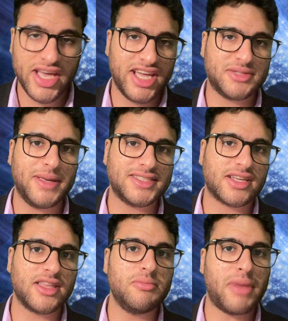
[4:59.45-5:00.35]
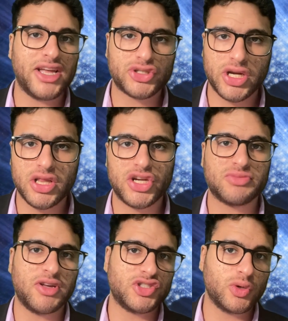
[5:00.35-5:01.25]
It's basically my trade alerts,
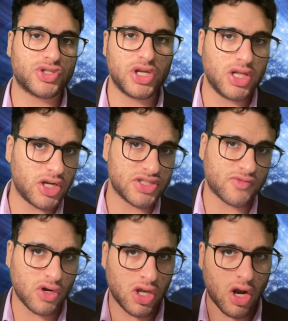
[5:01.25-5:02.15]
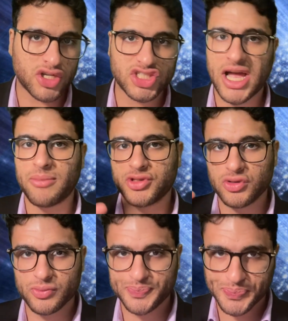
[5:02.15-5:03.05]
my swing trade alerts for large cap to